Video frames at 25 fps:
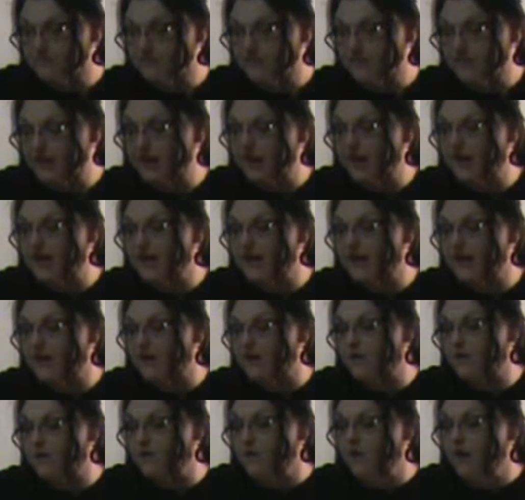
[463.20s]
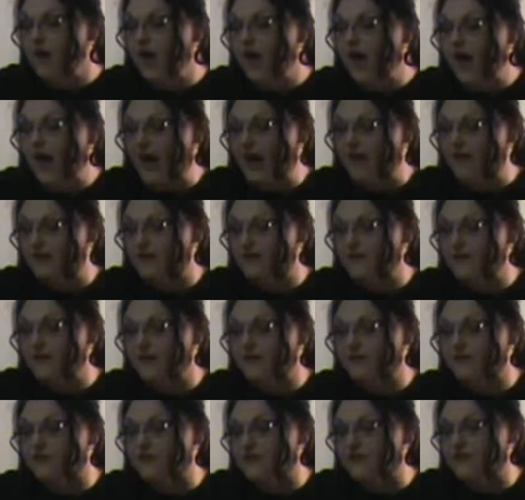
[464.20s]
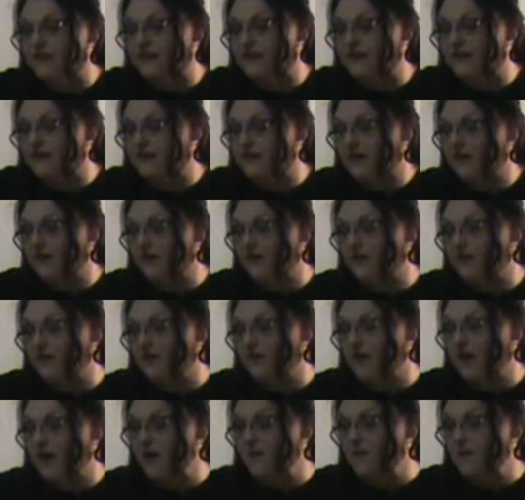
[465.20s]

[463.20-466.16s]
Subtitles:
Now I know all you health nuts out there are going,